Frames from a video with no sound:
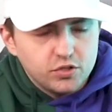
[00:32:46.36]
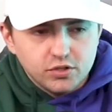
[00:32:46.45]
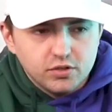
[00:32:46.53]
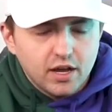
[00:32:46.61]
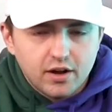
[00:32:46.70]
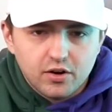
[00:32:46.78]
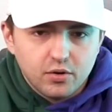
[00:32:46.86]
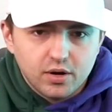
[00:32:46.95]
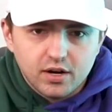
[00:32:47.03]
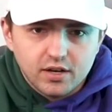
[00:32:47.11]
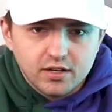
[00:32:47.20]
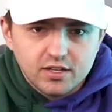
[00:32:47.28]
dude. I don't know what
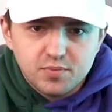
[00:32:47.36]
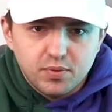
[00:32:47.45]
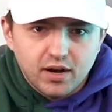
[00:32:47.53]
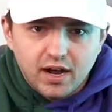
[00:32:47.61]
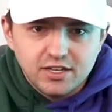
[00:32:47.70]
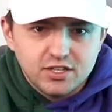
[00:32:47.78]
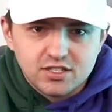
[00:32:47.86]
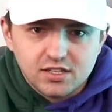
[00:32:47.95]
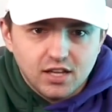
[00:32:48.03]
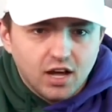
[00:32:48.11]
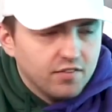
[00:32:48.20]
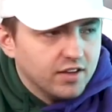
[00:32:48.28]
it is, but I just
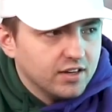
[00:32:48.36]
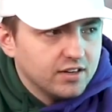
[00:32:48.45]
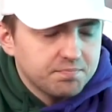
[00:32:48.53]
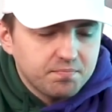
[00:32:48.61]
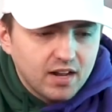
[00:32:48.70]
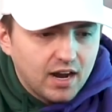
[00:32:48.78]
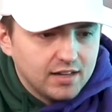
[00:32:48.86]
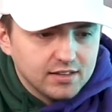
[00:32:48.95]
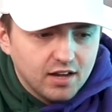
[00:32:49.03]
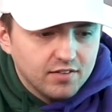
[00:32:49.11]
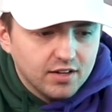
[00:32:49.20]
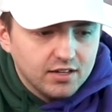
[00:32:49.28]
love it. I
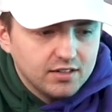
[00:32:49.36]
love it.